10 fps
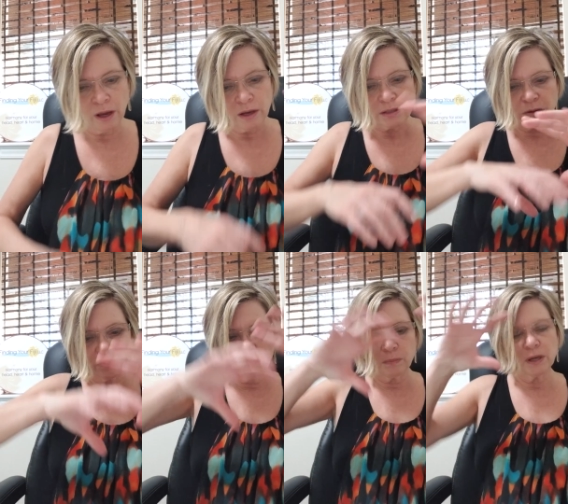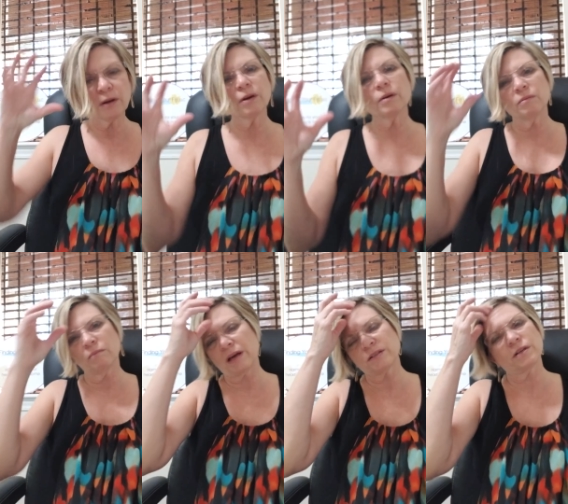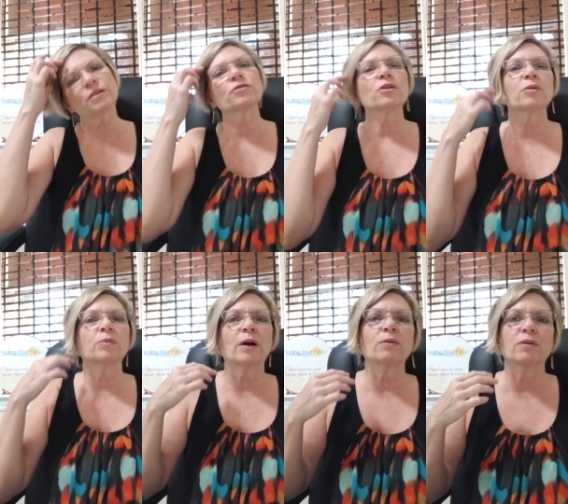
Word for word: So the bigger message around